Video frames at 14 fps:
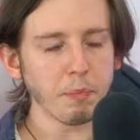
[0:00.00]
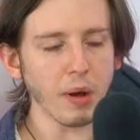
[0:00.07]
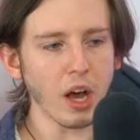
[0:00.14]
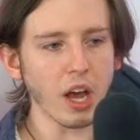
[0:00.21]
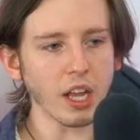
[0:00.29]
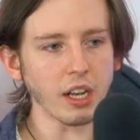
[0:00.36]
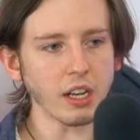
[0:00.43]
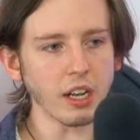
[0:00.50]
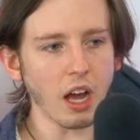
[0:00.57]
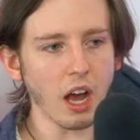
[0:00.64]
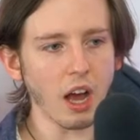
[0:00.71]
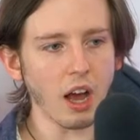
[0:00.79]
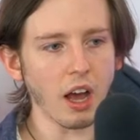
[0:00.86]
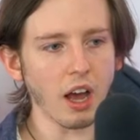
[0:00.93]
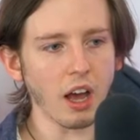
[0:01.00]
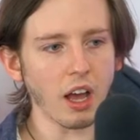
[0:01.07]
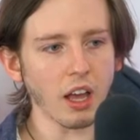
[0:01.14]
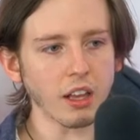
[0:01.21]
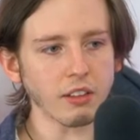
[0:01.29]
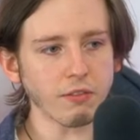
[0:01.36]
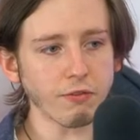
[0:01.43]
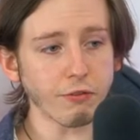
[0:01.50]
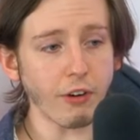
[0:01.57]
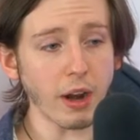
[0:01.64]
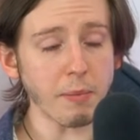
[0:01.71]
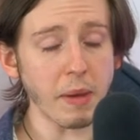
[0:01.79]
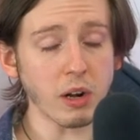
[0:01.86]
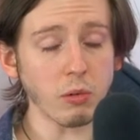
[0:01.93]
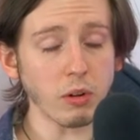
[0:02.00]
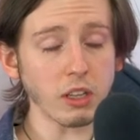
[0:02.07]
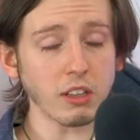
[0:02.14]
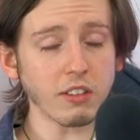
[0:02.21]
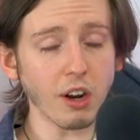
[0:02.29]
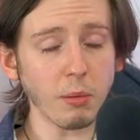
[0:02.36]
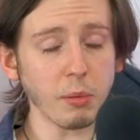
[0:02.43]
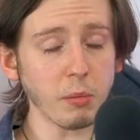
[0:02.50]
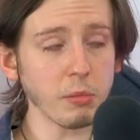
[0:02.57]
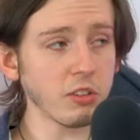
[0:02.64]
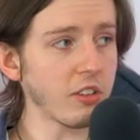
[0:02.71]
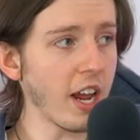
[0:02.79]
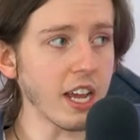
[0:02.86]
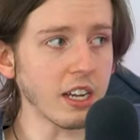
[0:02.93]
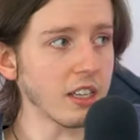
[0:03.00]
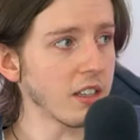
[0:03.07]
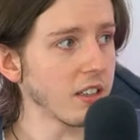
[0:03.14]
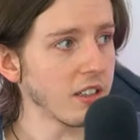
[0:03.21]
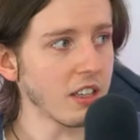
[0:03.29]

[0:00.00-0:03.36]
But uh, Fred made a really terrible mistake.